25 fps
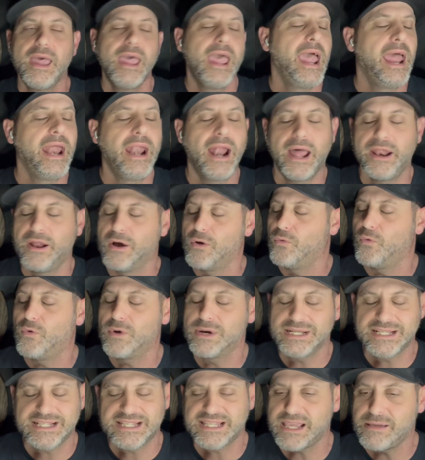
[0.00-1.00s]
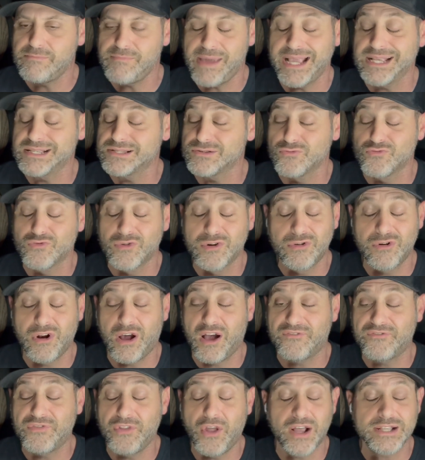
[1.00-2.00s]
And I don't want to see Mason
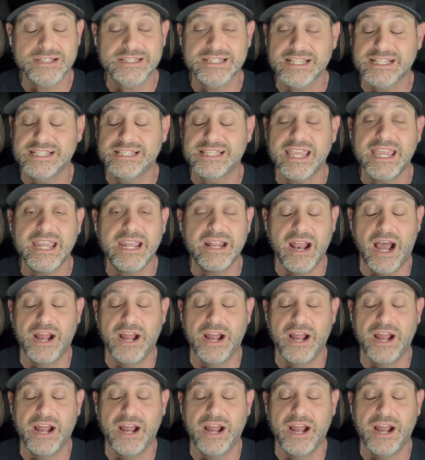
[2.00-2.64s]
Rudolph not succeed.